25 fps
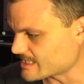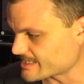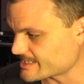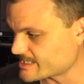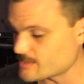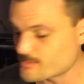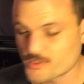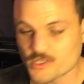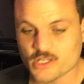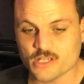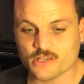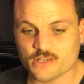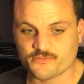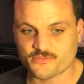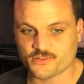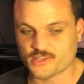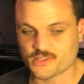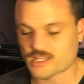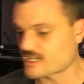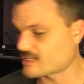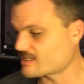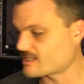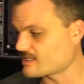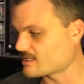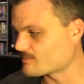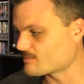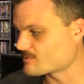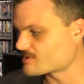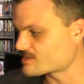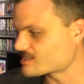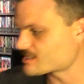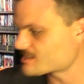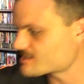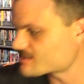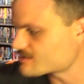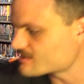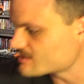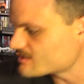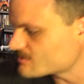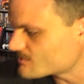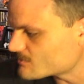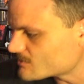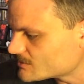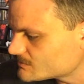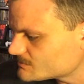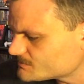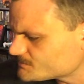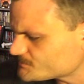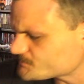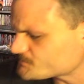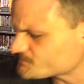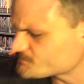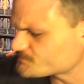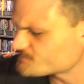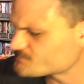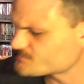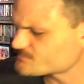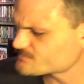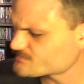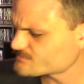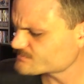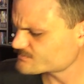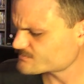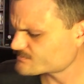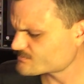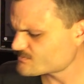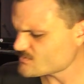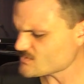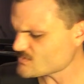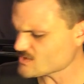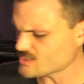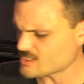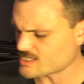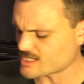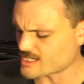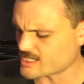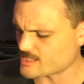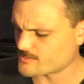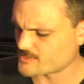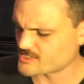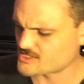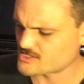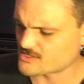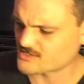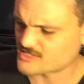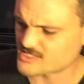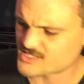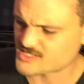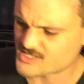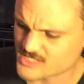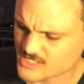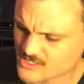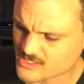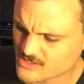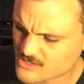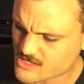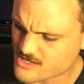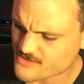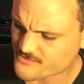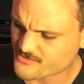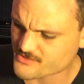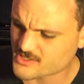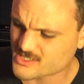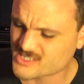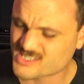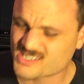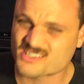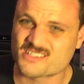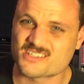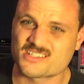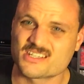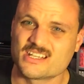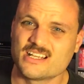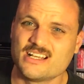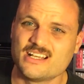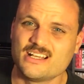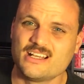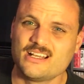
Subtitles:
Keep an eye out for that game, because that's a neat one. I took the sticker off this.